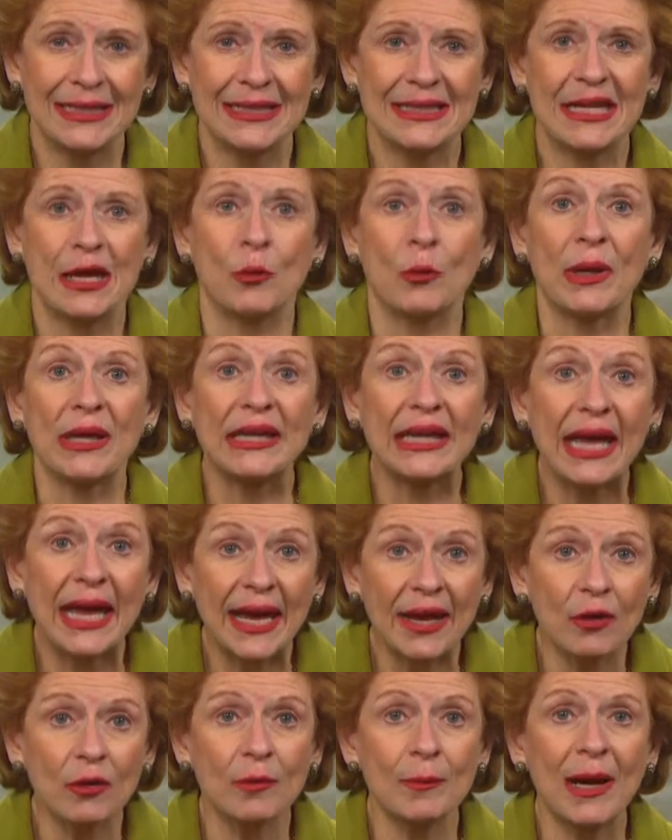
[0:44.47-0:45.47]
that we
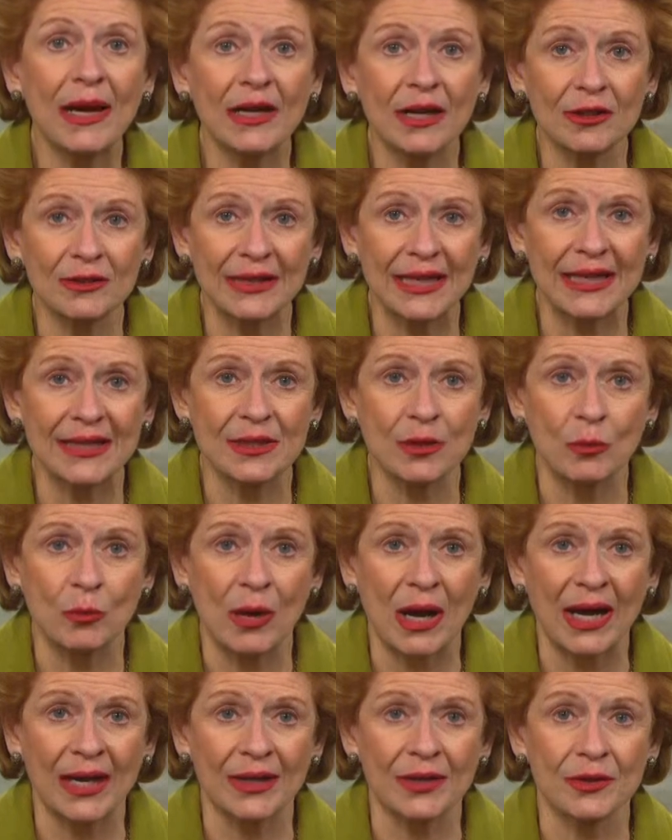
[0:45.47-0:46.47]
care about our land and
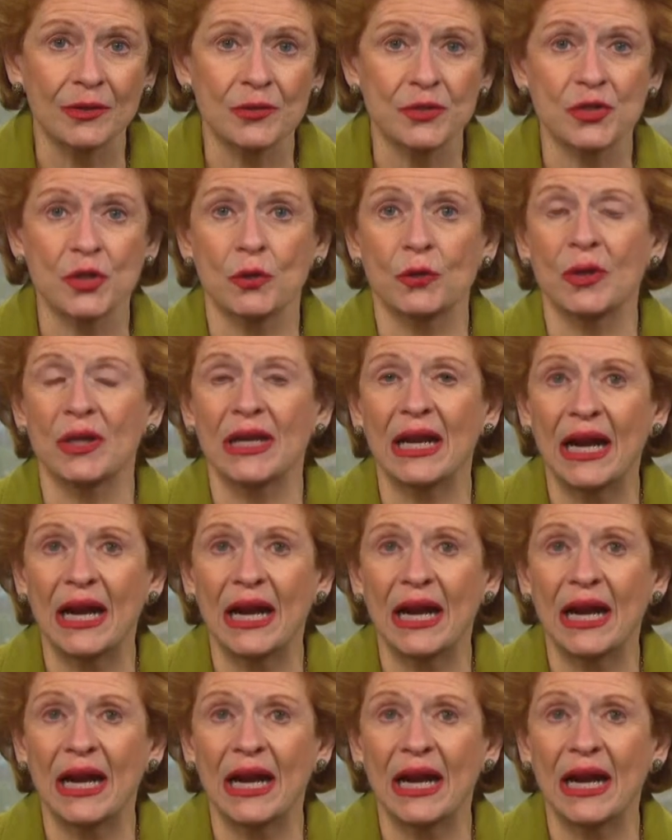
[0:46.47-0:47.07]
water so that